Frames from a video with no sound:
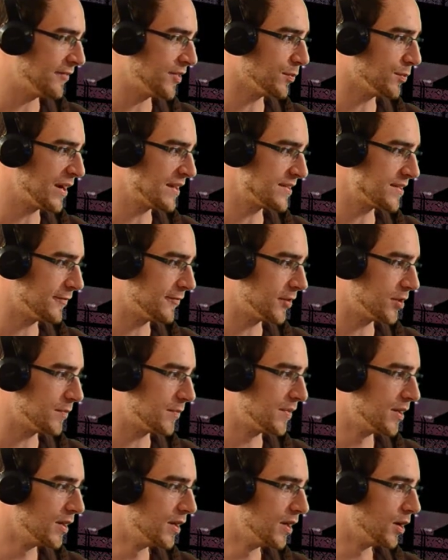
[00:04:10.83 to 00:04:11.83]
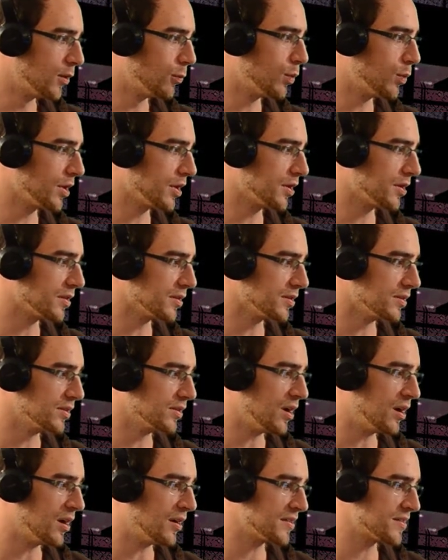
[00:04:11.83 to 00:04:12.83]
The rest of them were
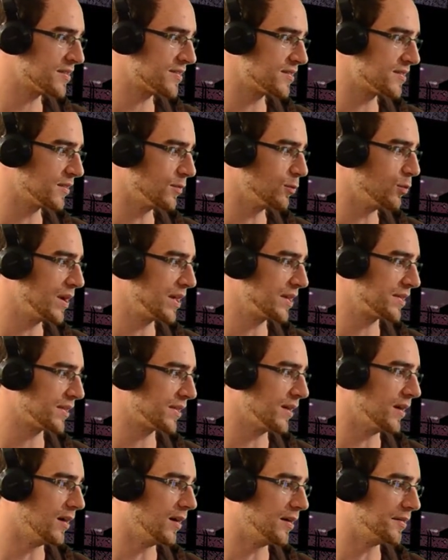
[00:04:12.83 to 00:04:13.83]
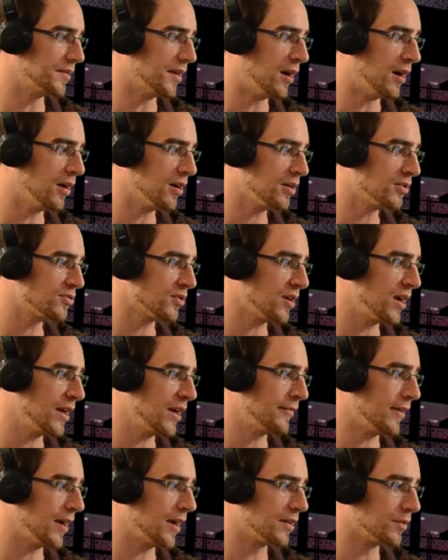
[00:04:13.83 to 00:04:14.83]
lost with the hard
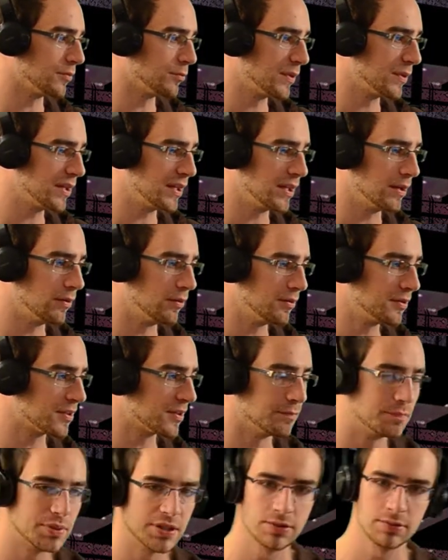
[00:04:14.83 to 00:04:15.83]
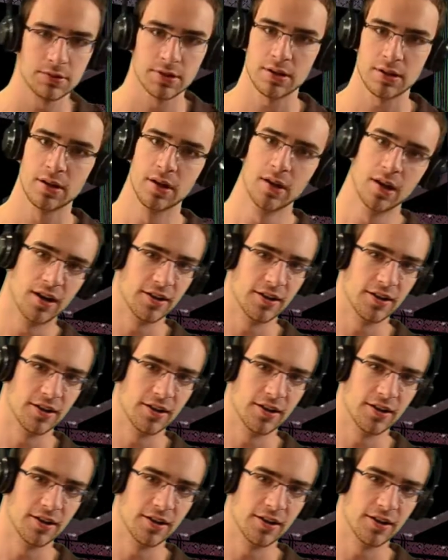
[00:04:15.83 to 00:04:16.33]
drive on a really old computer.